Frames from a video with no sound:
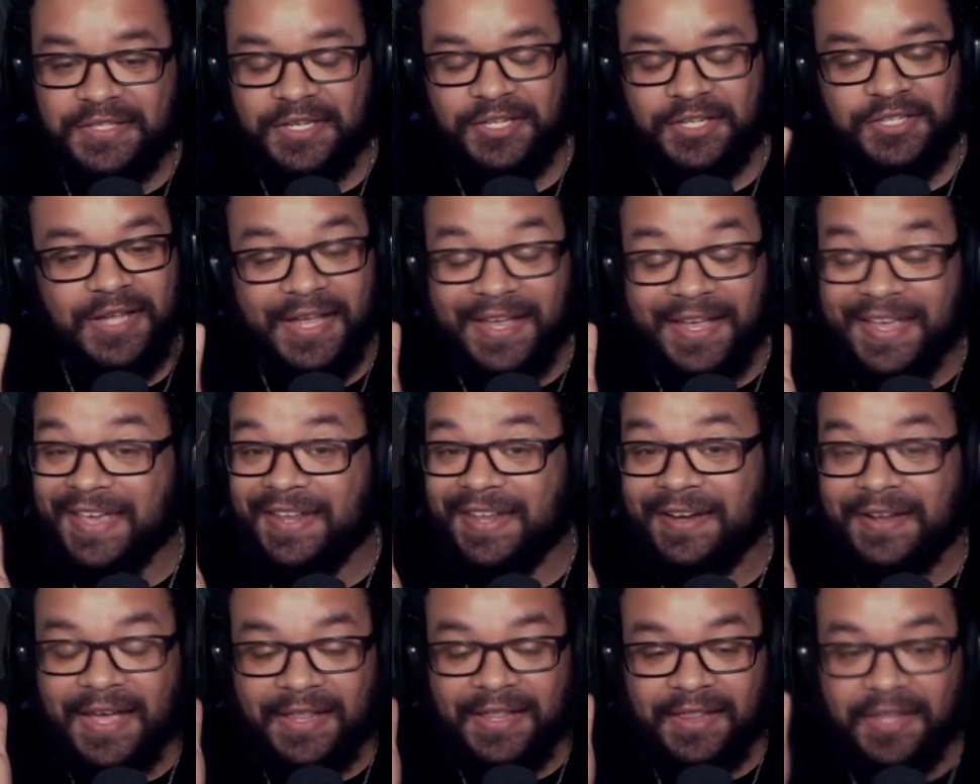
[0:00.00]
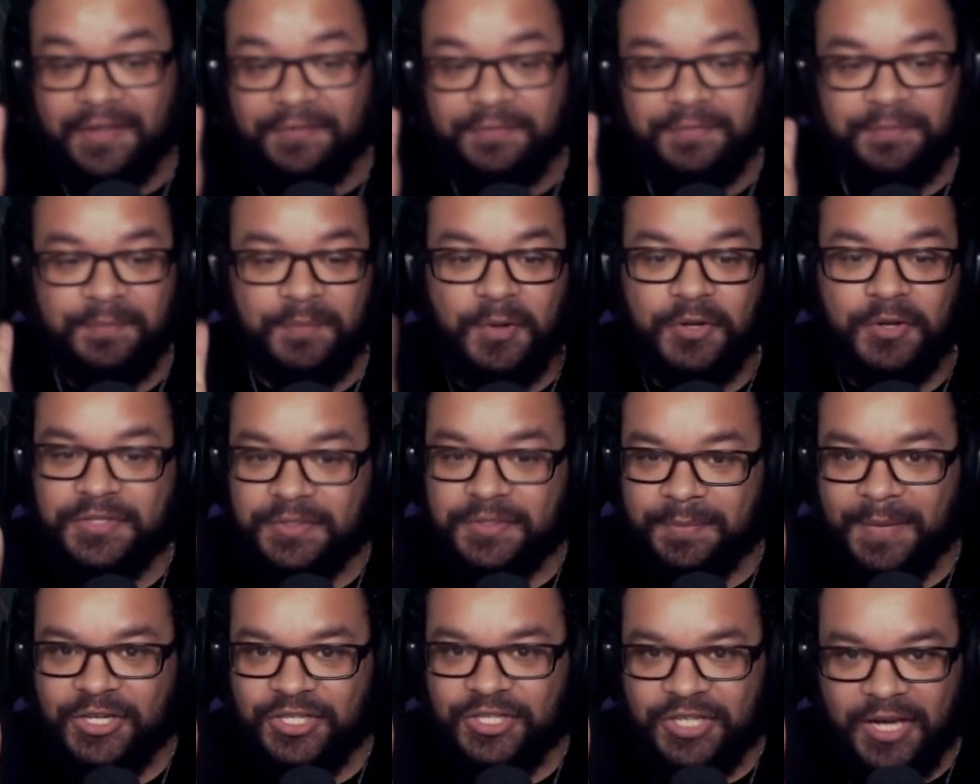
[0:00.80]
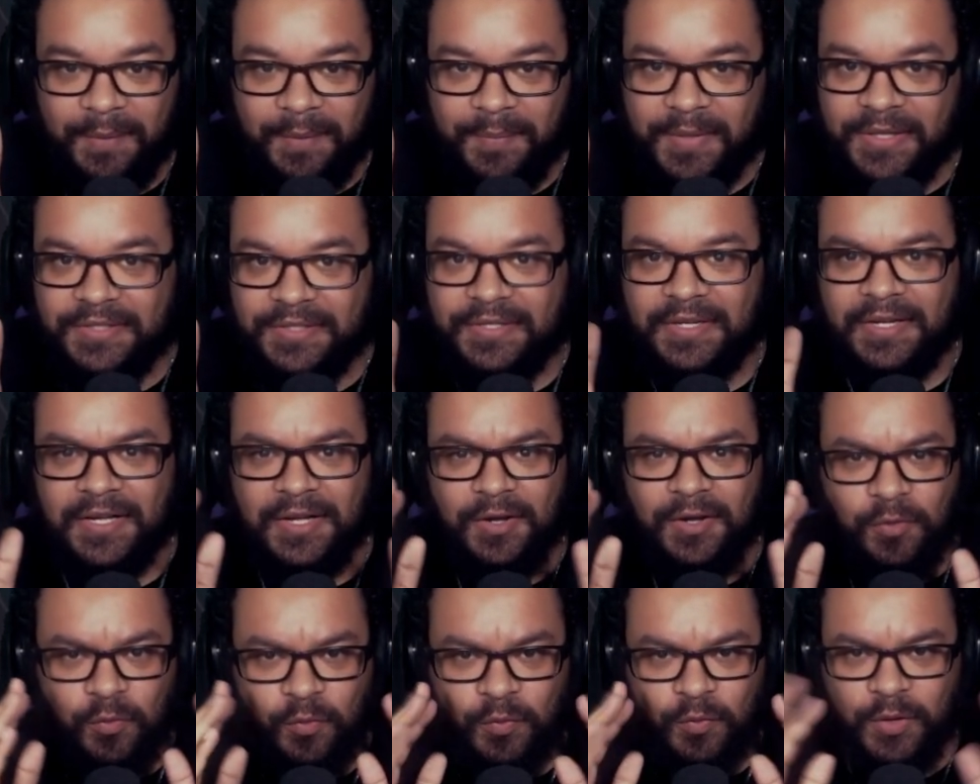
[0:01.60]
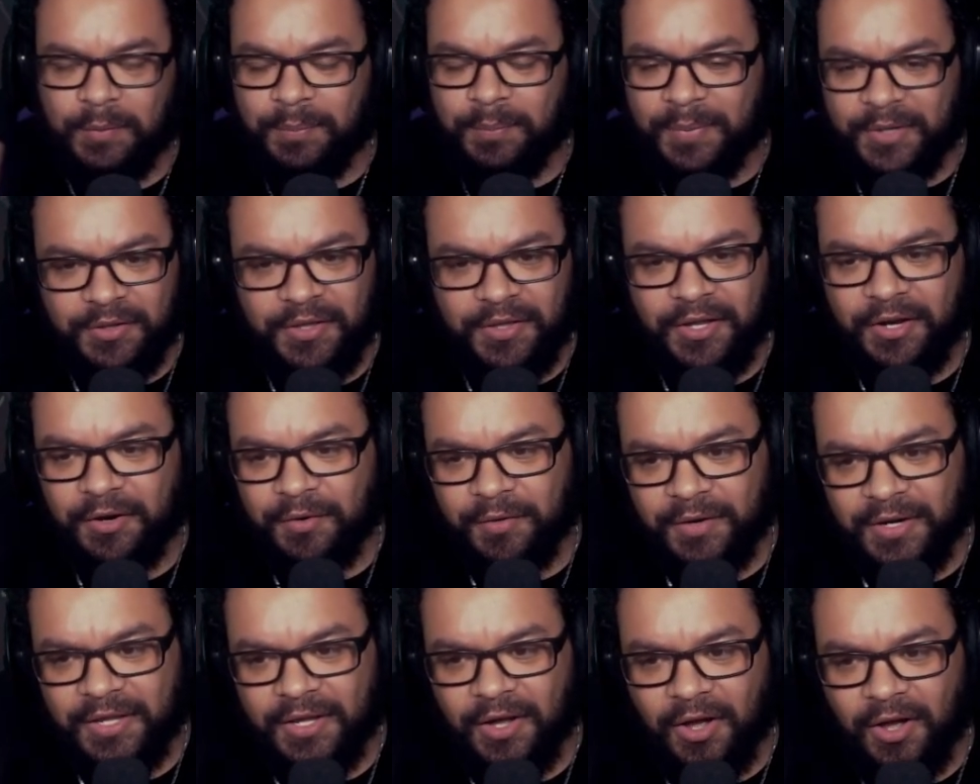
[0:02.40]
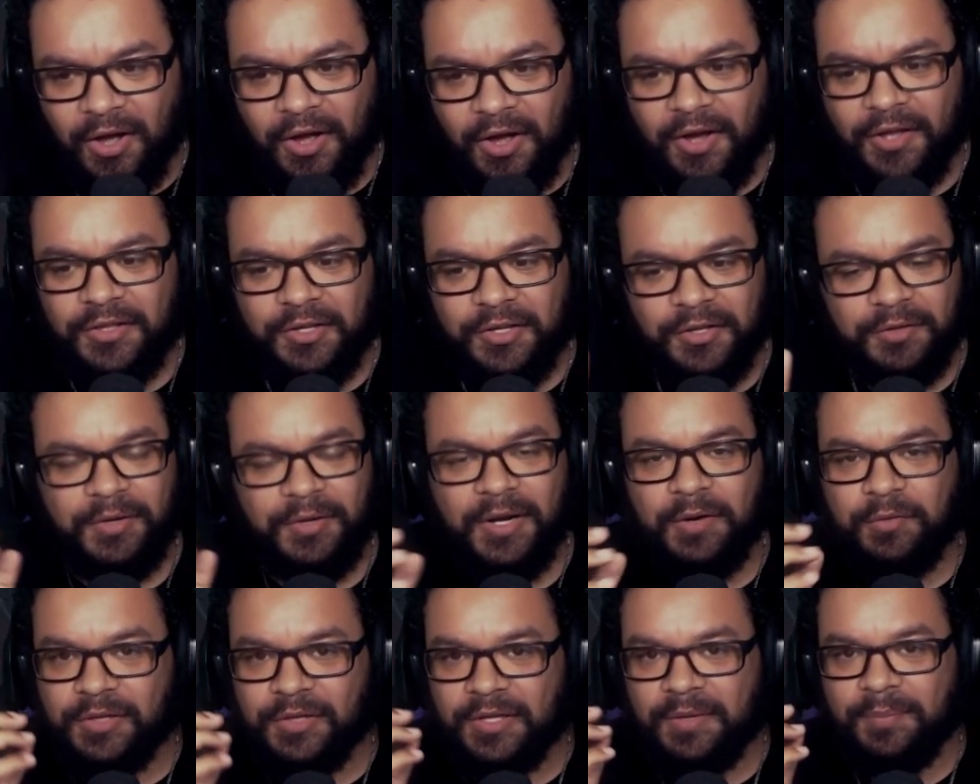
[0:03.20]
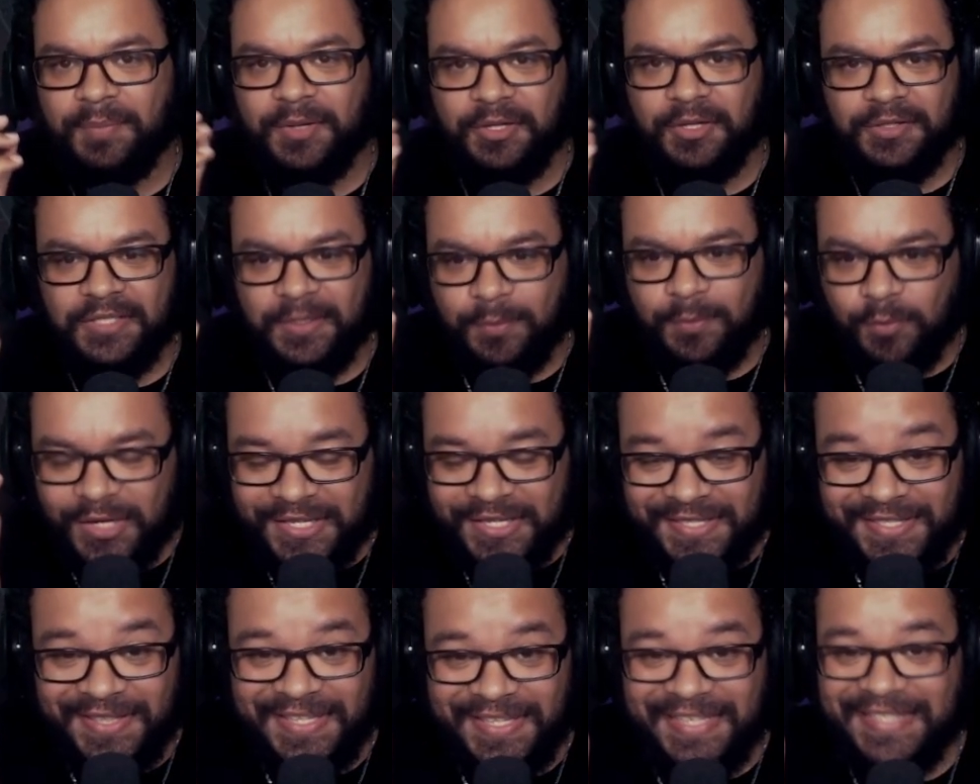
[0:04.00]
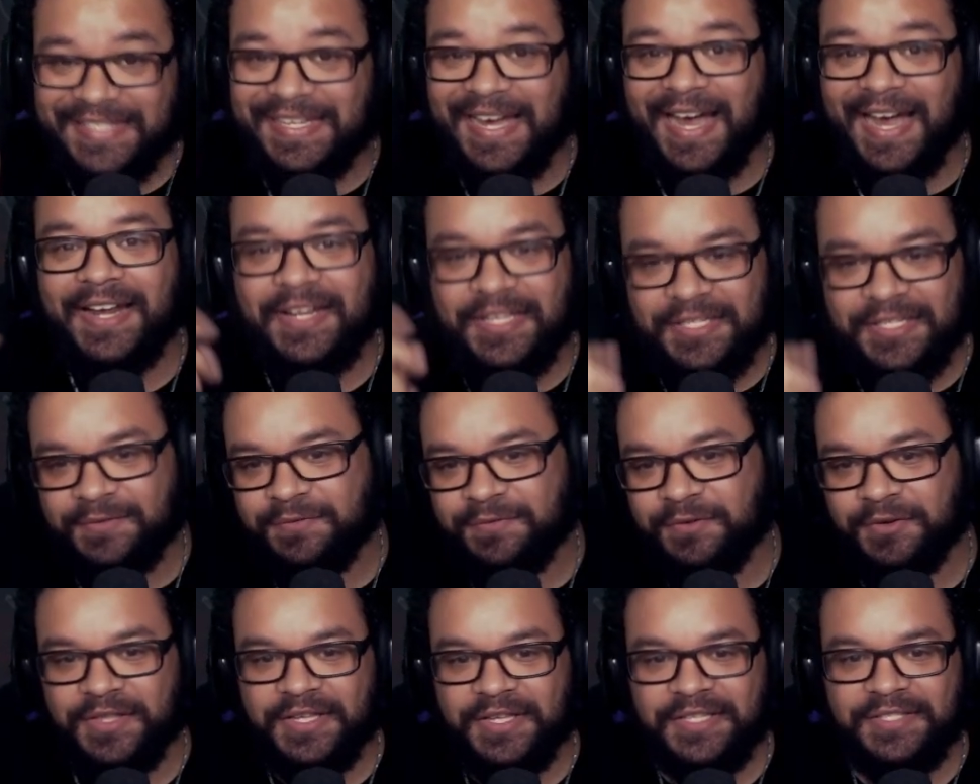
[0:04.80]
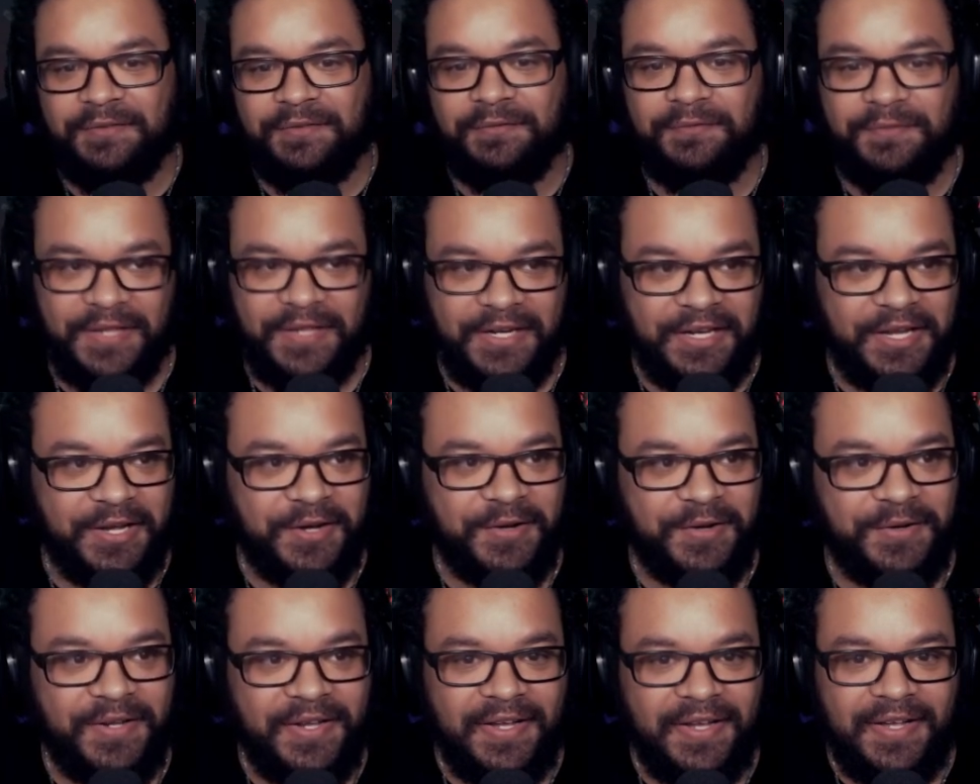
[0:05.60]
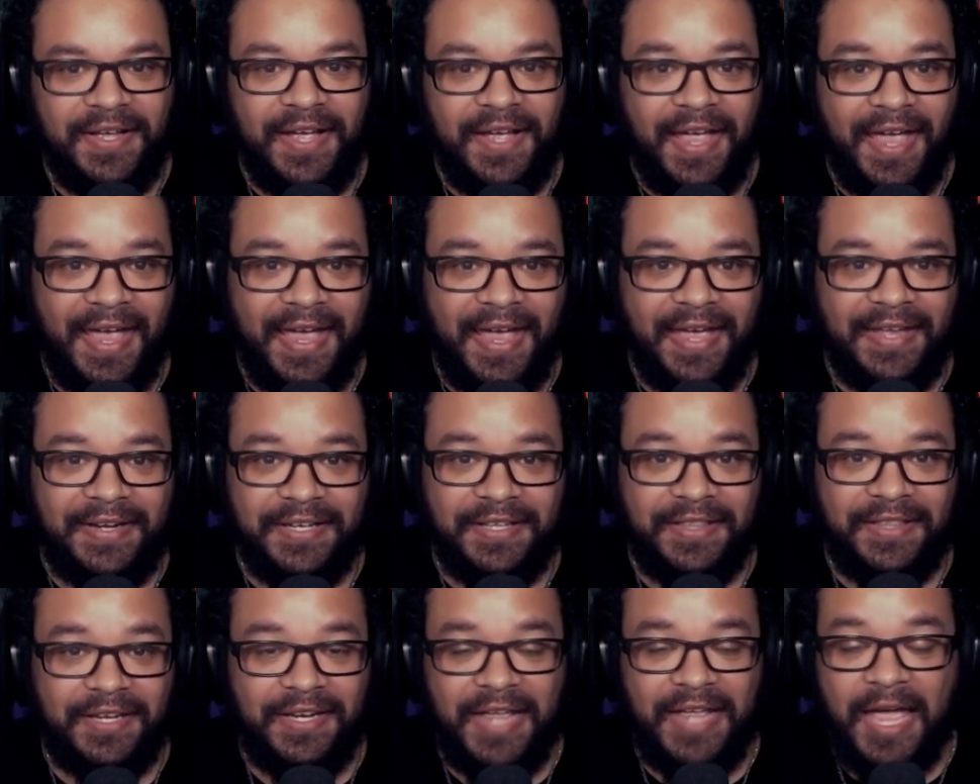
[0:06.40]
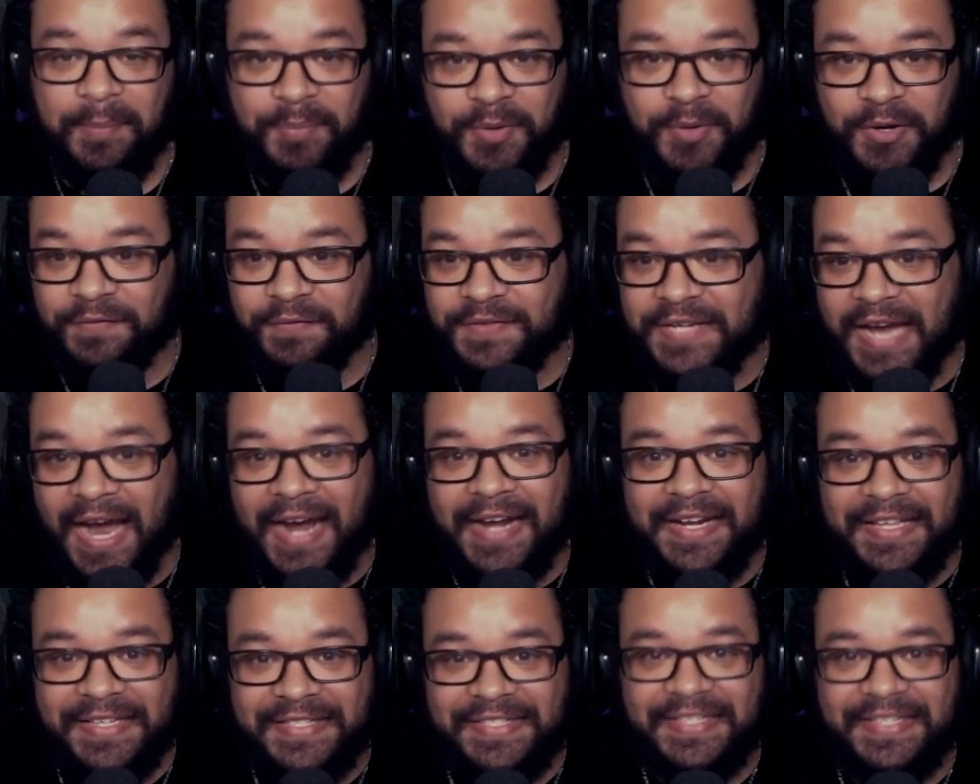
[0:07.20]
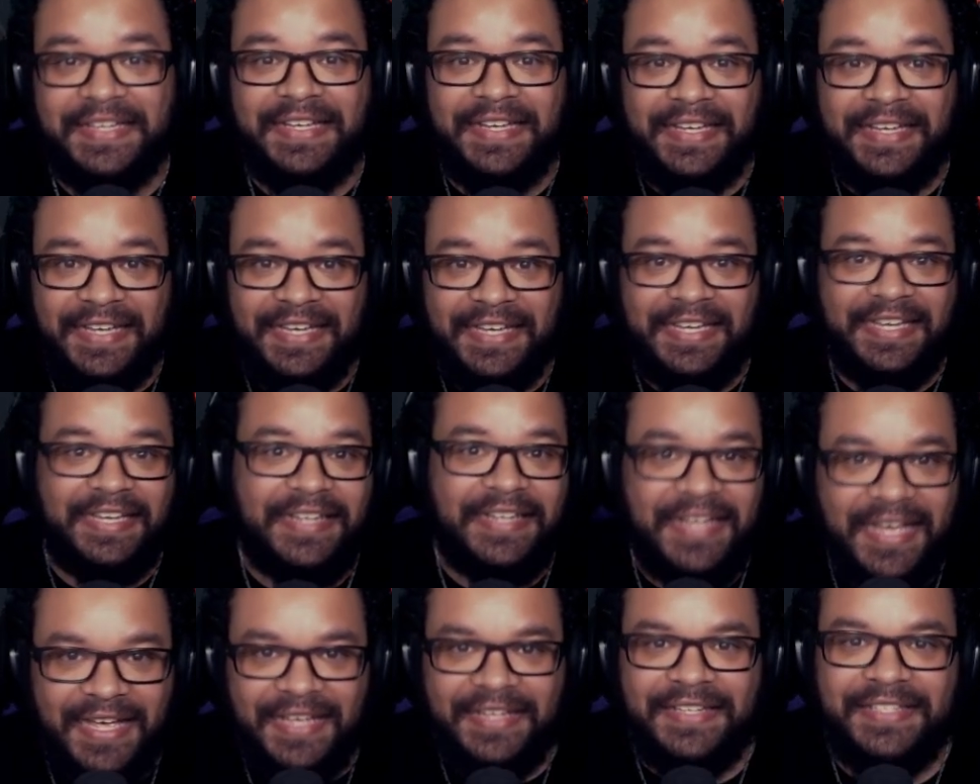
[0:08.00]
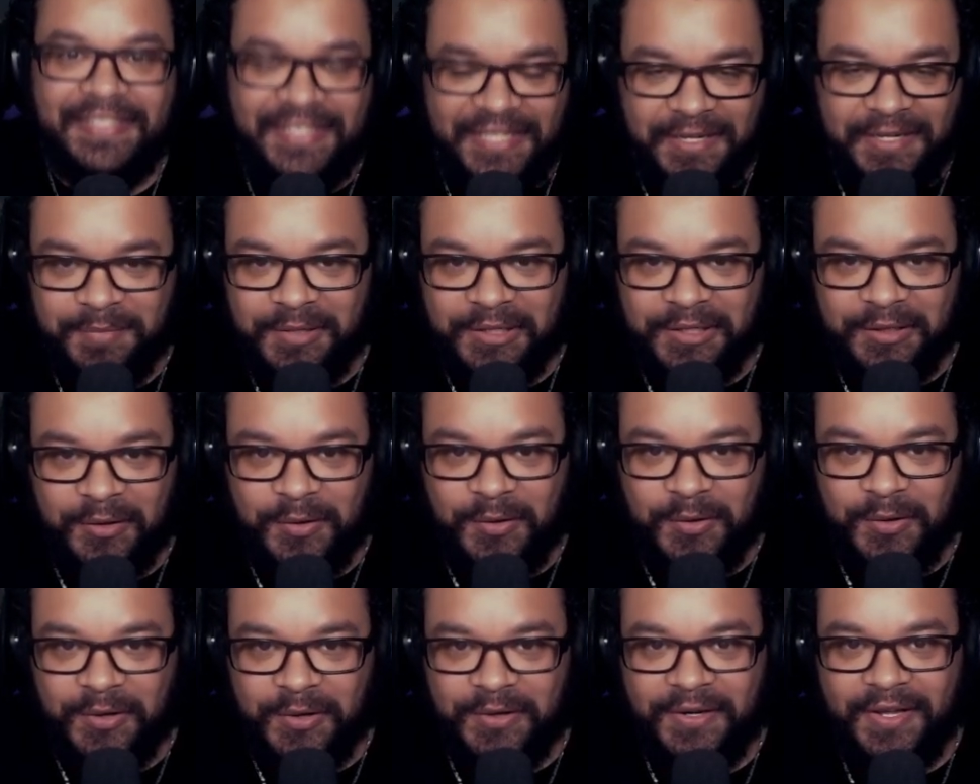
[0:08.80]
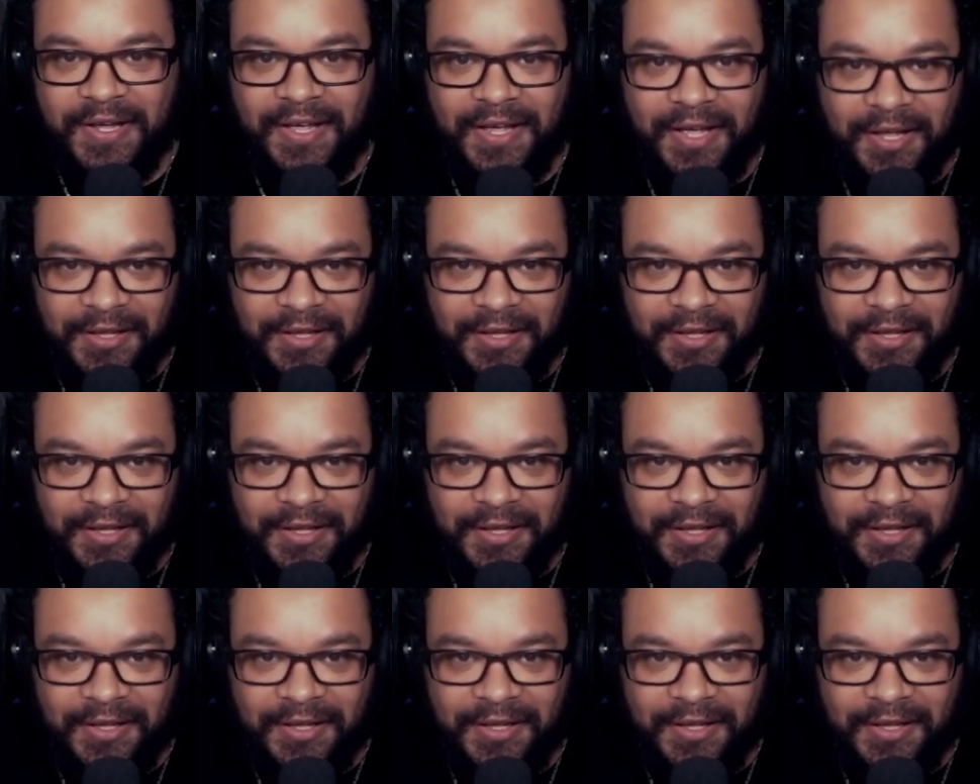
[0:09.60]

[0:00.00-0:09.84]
I left most of my champions what build they already on. The only one I really built up was the Titus for this video, and the debut of Titus in Demon Lord.